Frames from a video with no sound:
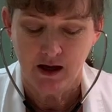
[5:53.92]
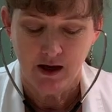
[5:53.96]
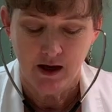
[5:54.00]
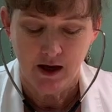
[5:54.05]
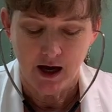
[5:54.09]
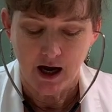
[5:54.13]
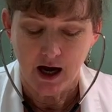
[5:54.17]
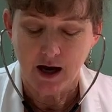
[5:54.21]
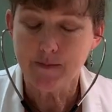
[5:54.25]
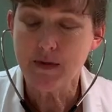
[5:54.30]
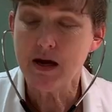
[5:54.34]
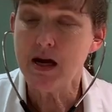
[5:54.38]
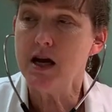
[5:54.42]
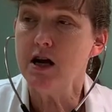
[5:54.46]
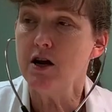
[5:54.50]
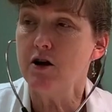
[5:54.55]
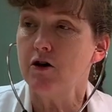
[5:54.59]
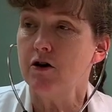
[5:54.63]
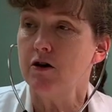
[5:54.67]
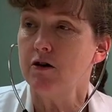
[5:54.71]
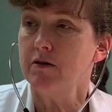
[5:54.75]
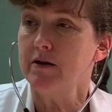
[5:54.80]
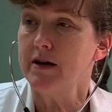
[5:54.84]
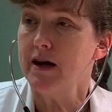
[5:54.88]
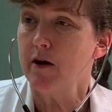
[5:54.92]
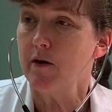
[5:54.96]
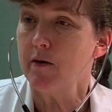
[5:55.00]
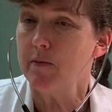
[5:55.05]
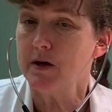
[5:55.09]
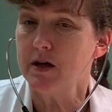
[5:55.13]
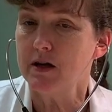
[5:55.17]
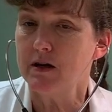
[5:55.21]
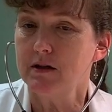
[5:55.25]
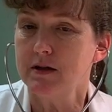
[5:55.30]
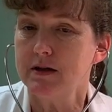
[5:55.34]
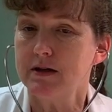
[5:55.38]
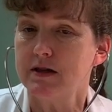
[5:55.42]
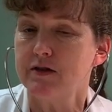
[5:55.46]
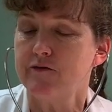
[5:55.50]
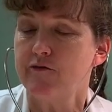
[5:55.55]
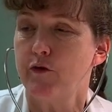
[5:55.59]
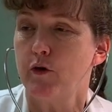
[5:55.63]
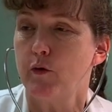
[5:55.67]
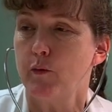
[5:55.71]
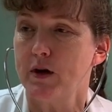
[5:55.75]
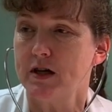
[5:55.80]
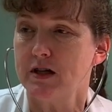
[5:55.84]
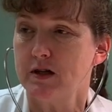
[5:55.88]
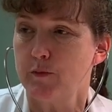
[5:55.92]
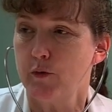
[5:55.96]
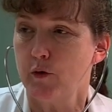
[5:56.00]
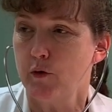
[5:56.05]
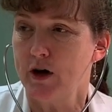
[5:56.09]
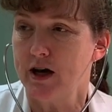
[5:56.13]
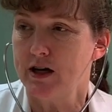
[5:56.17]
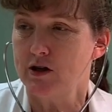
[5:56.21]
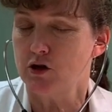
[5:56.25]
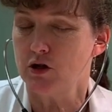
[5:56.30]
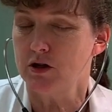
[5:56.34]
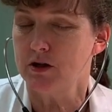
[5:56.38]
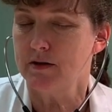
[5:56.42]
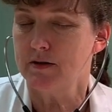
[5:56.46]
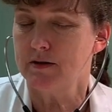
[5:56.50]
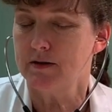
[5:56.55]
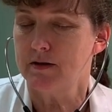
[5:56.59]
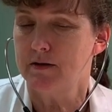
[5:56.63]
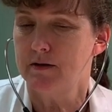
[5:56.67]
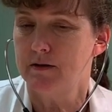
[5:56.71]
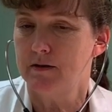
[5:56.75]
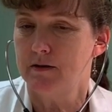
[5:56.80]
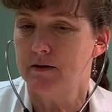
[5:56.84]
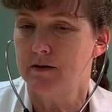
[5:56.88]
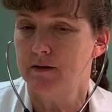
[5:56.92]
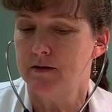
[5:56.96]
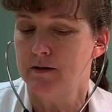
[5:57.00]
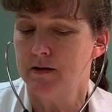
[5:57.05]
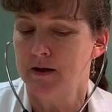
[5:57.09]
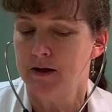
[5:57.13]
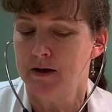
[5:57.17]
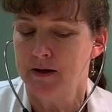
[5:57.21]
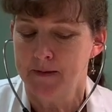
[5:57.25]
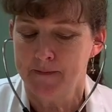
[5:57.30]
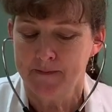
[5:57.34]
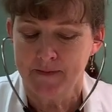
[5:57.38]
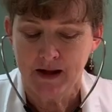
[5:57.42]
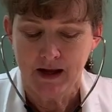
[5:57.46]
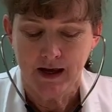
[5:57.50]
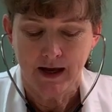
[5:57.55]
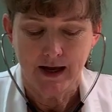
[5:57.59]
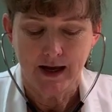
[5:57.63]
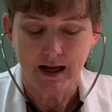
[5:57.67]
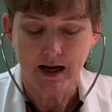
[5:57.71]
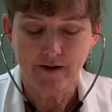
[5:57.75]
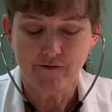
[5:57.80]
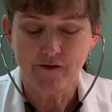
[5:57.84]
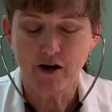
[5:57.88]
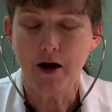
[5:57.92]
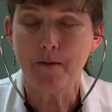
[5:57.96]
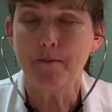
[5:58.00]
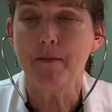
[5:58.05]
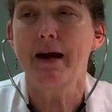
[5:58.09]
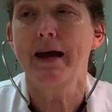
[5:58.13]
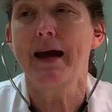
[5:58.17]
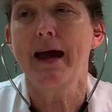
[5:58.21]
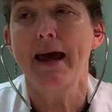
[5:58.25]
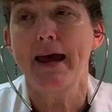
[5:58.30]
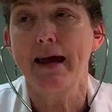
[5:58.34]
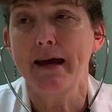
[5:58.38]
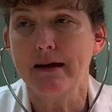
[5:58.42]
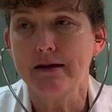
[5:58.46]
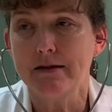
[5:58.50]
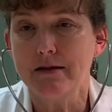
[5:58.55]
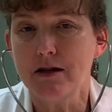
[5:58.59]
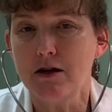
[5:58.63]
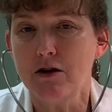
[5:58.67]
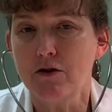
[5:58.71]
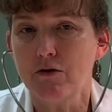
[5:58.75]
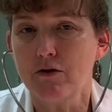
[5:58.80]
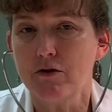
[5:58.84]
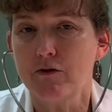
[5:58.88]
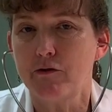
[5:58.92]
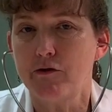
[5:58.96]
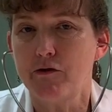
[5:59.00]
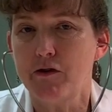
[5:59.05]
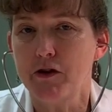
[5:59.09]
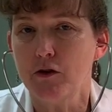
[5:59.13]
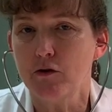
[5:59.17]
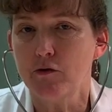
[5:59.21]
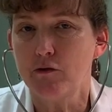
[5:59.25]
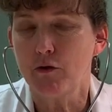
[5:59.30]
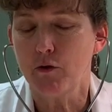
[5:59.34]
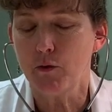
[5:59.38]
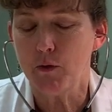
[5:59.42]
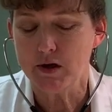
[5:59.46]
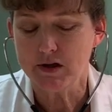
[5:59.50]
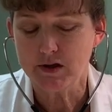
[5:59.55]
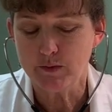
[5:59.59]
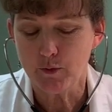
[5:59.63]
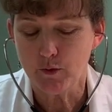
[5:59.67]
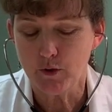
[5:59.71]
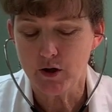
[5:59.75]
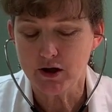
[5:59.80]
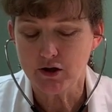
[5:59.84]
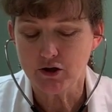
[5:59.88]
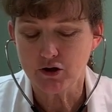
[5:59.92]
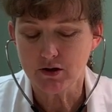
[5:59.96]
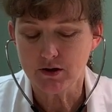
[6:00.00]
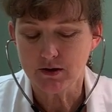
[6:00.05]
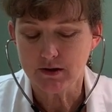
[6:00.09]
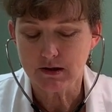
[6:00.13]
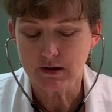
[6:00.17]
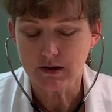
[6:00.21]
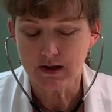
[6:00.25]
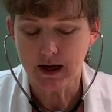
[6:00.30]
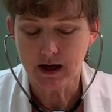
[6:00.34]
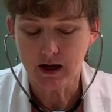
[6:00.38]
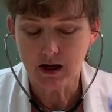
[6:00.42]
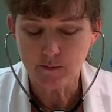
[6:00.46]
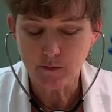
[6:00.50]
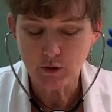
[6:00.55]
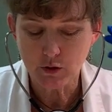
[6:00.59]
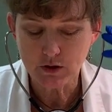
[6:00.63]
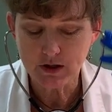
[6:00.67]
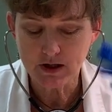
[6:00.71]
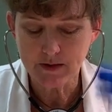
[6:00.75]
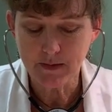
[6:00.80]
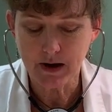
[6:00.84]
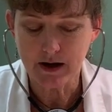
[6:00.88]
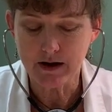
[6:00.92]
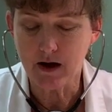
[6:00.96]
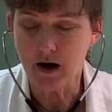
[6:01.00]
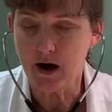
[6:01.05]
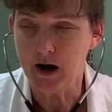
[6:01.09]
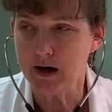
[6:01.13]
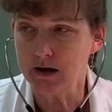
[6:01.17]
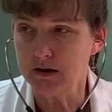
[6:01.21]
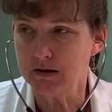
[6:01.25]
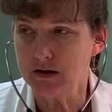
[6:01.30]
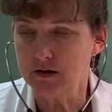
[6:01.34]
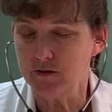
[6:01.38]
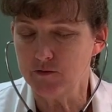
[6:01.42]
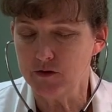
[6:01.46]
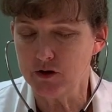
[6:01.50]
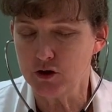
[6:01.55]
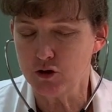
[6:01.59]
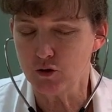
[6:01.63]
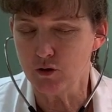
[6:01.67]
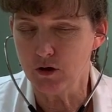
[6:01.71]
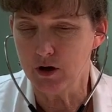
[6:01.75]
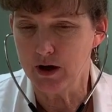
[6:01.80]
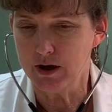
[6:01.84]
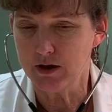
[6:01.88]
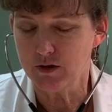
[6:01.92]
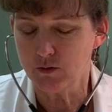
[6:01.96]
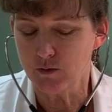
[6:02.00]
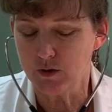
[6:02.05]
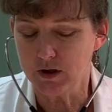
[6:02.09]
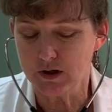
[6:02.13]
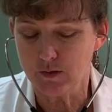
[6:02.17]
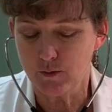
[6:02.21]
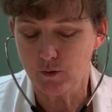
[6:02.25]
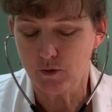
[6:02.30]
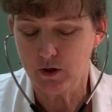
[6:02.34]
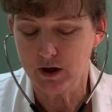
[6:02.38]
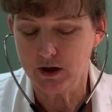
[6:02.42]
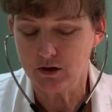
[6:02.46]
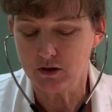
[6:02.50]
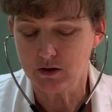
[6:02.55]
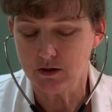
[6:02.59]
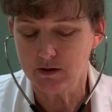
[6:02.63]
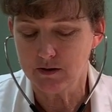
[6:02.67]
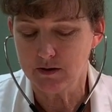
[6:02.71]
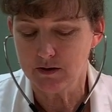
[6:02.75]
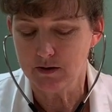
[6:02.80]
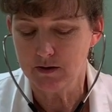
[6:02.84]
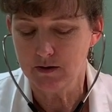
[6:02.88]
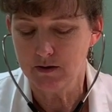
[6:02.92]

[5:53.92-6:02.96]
I'm here, now I'm going to listen for respirations. And I've got my hand here to feel for respirations, and I'm using my eyes to visualize respirations.